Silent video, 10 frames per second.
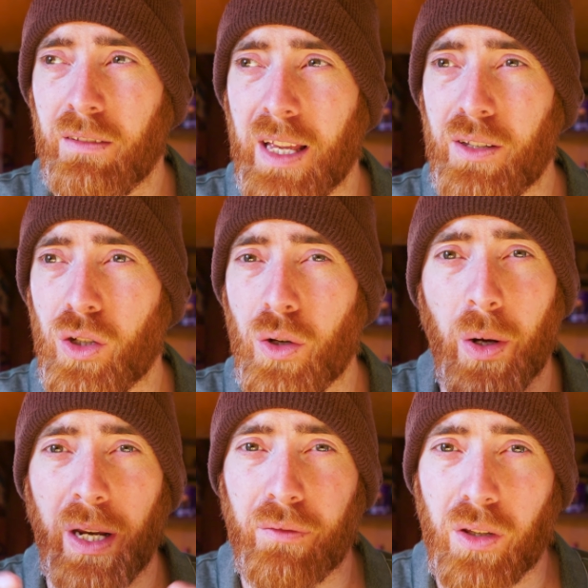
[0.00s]
then you'd
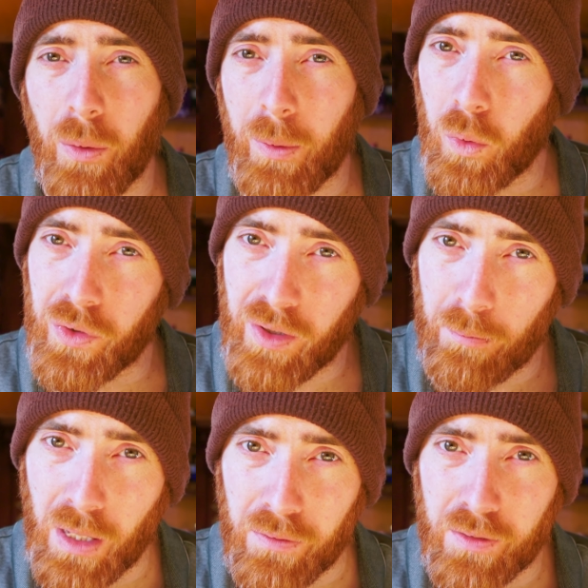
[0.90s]
only have to do it once a
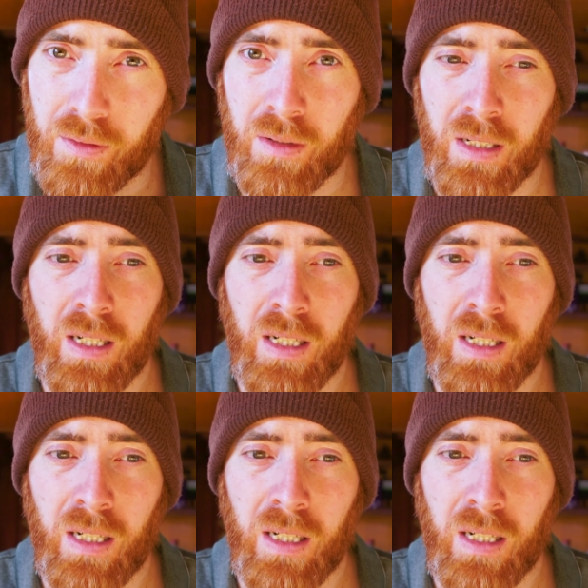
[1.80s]
month,